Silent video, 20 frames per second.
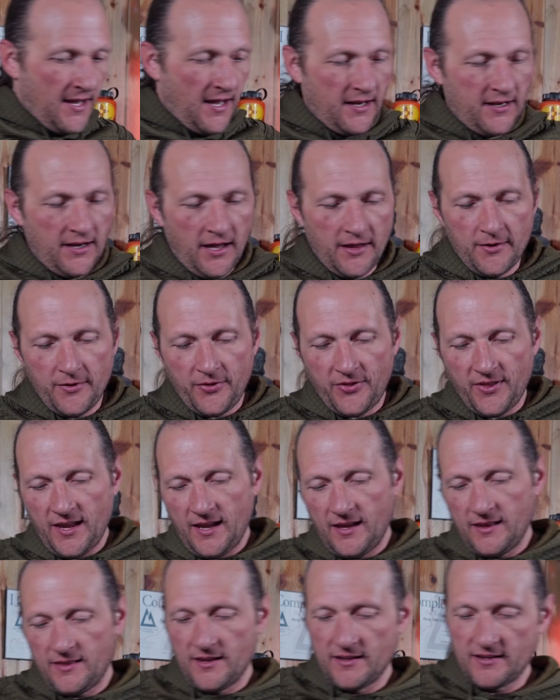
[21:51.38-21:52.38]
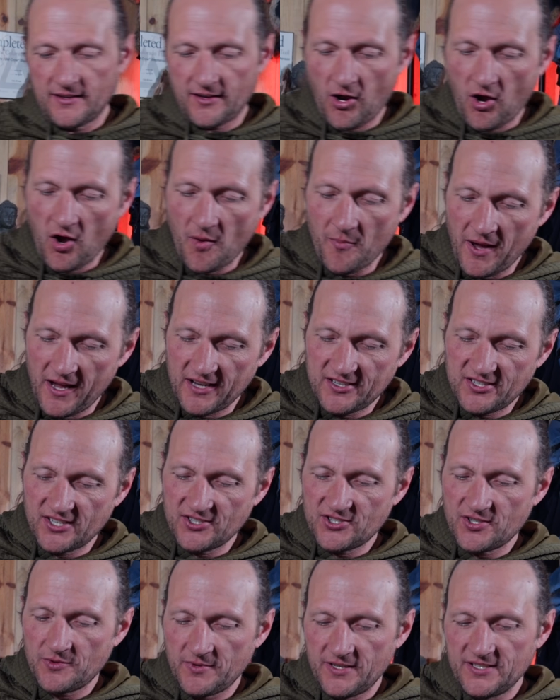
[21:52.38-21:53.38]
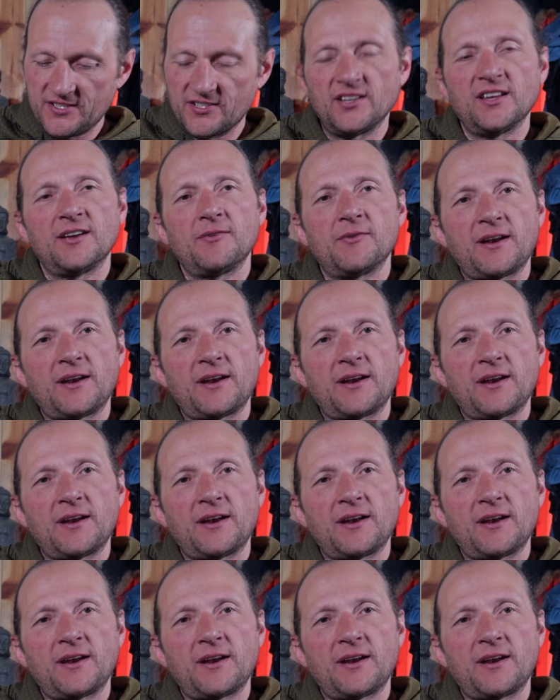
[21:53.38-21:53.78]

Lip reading: another thing that caught my attention recently